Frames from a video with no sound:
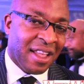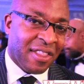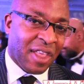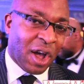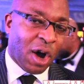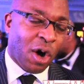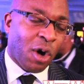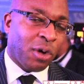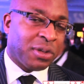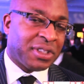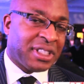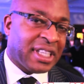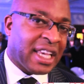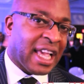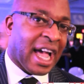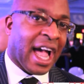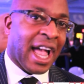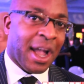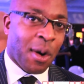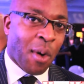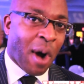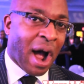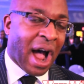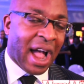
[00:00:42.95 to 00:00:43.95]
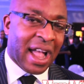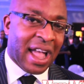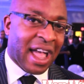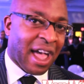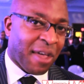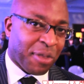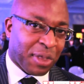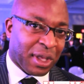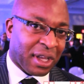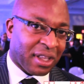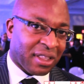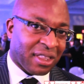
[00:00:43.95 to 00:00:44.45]
the whole DIY
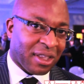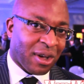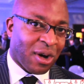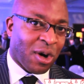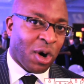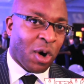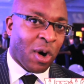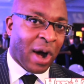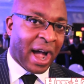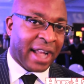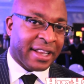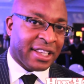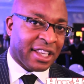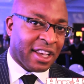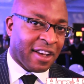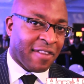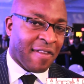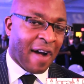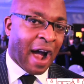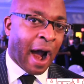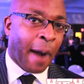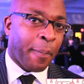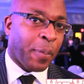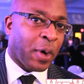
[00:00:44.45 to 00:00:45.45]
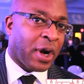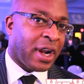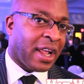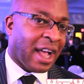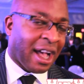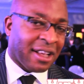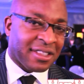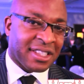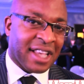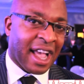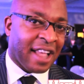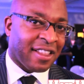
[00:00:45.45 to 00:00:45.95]
ethic, the whole idea of
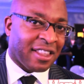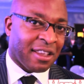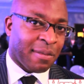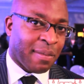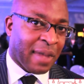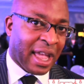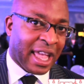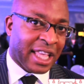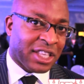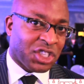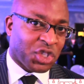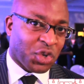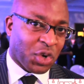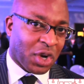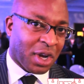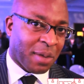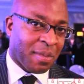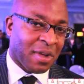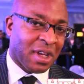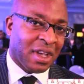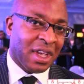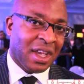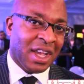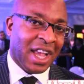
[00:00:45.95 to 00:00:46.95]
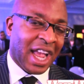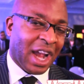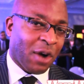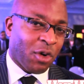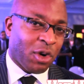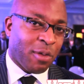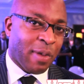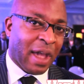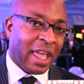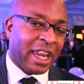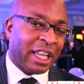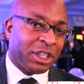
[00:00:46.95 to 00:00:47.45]
operating outside the mainstream and
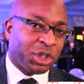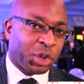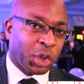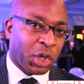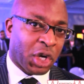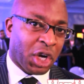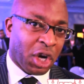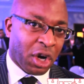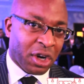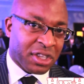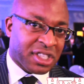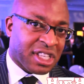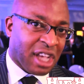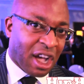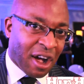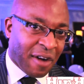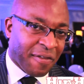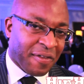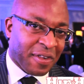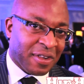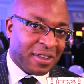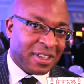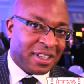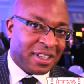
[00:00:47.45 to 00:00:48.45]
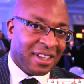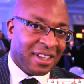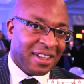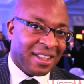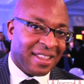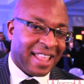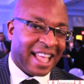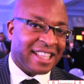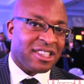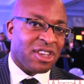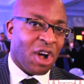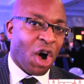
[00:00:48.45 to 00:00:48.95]
remaining true to yourself,
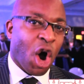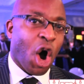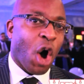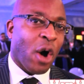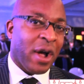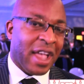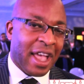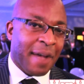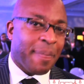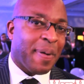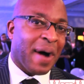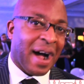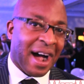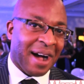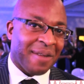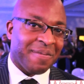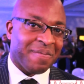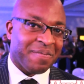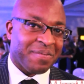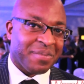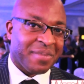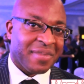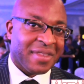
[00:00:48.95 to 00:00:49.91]
that's all hip hop.